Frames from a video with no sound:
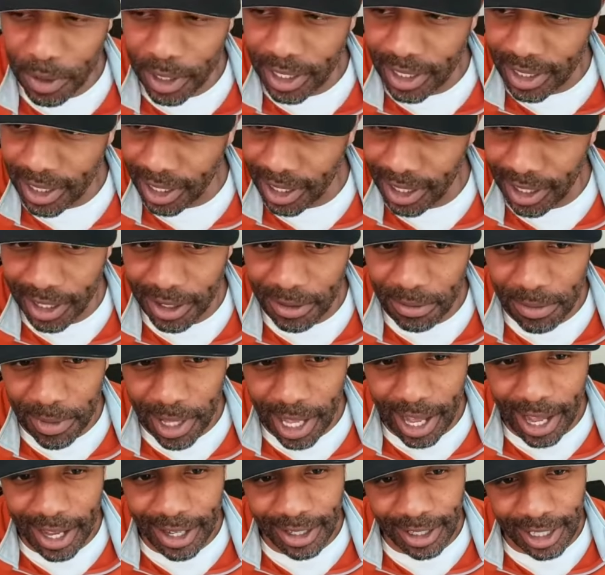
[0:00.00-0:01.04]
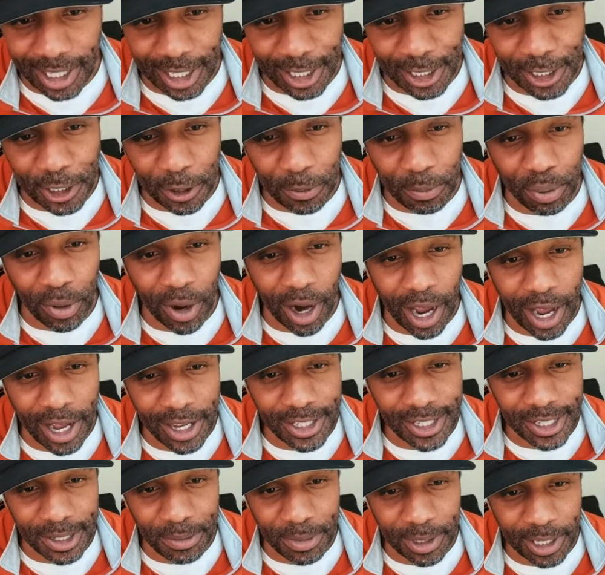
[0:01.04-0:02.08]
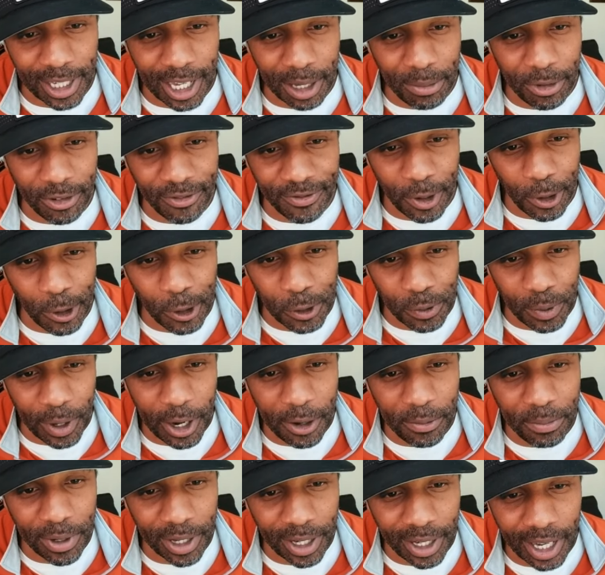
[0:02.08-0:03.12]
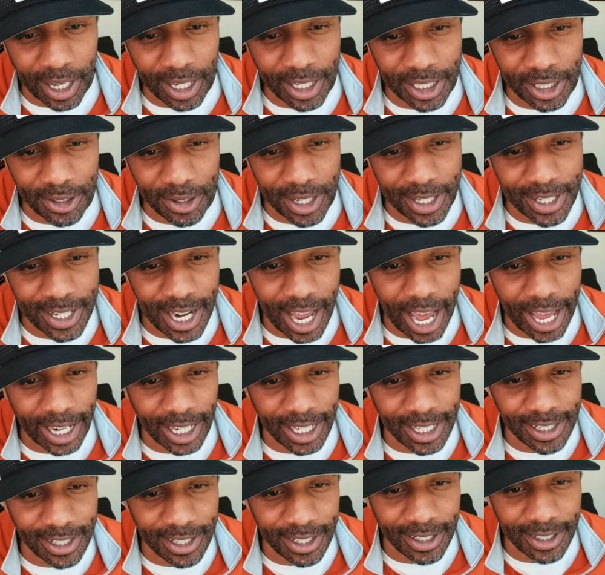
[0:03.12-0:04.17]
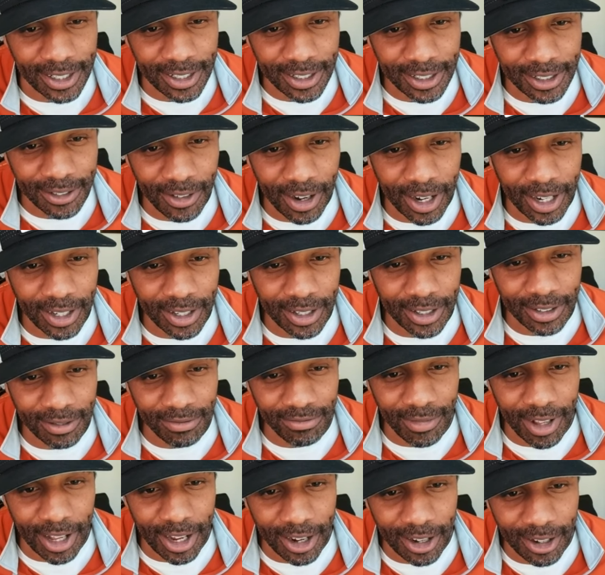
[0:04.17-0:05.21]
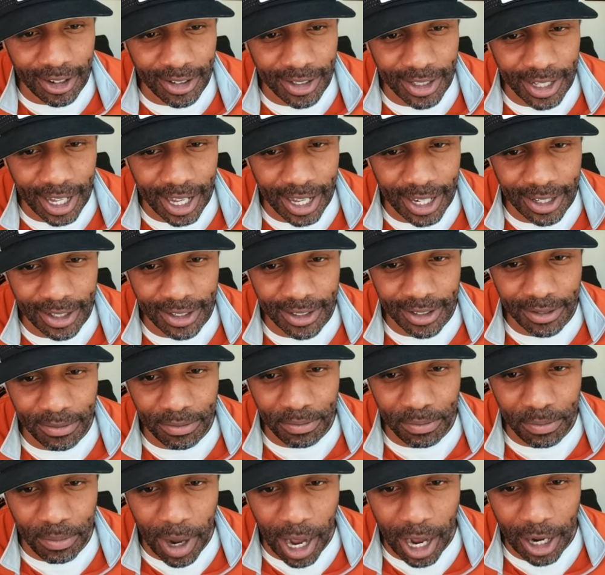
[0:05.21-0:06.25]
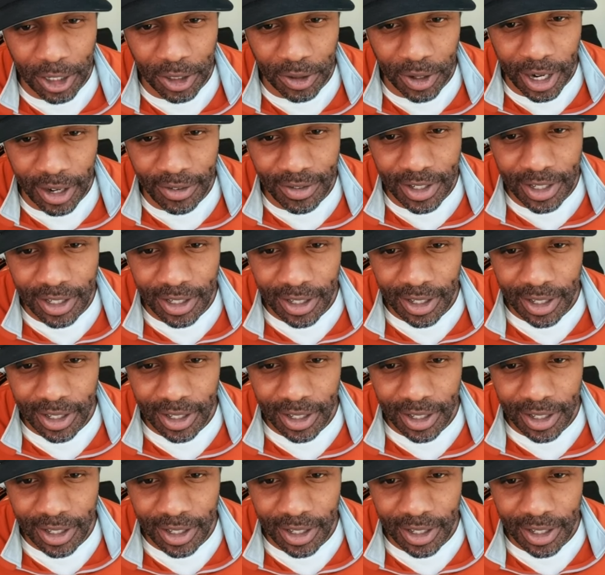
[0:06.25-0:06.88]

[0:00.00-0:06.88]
the team that could surprise and become a first round pick next year that's not listed right there on that mock draft?